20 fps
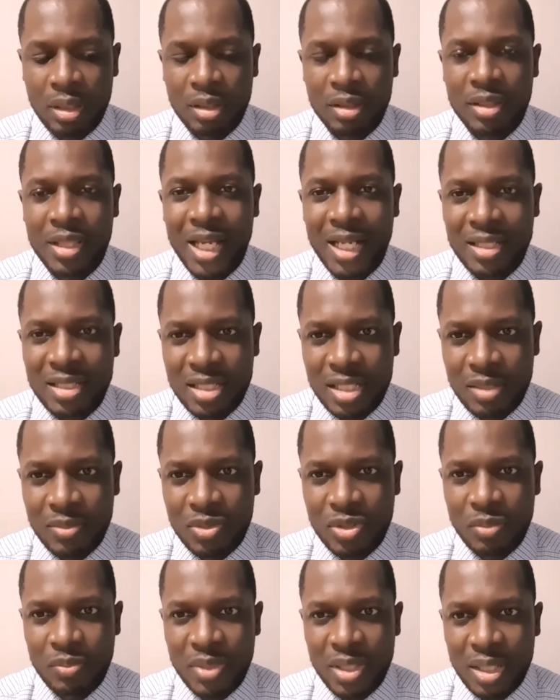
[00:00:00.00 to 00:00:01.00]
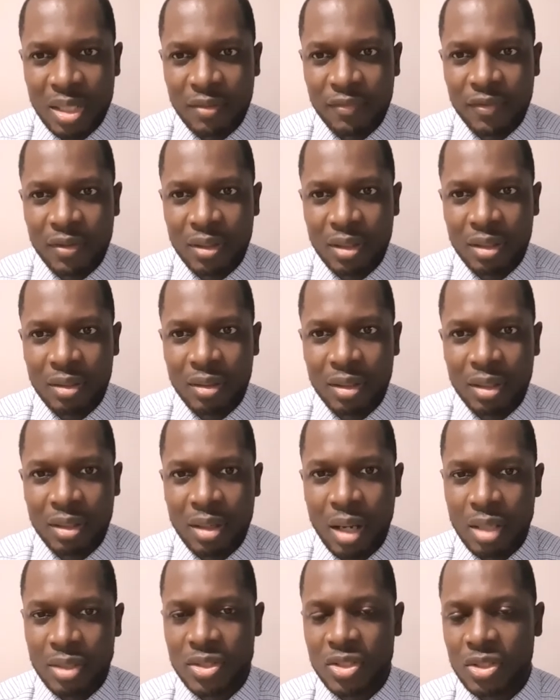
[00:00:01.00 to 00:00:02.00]
That seemed to be of a
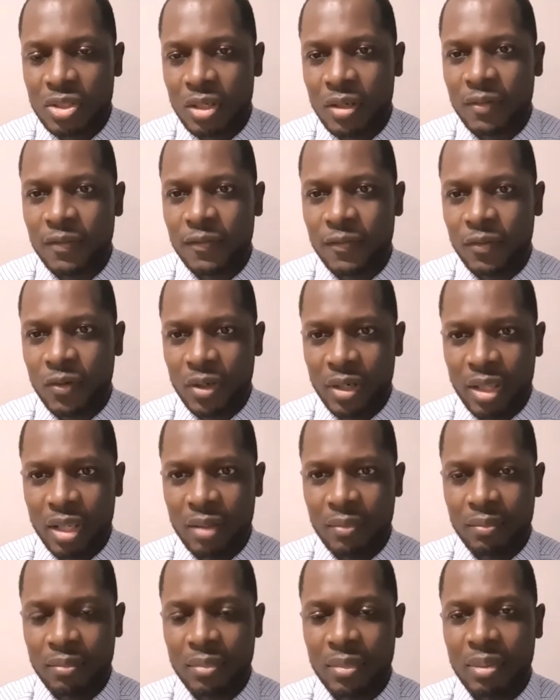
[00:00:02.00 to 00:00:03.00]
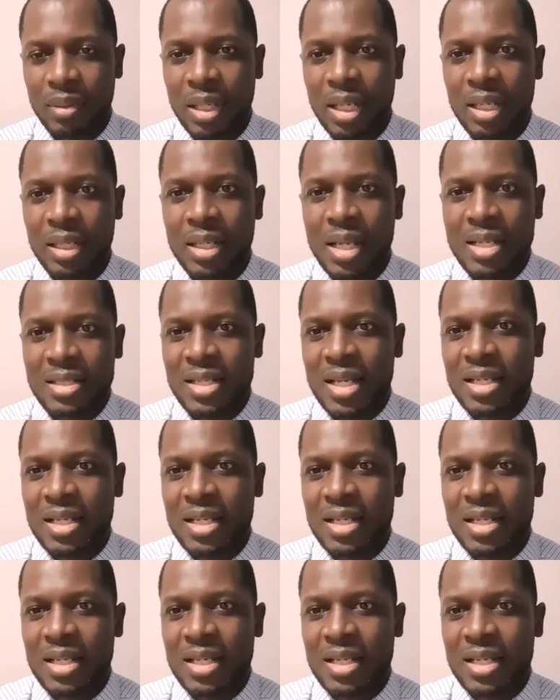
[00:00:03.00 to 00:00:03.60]
concern for them, and as I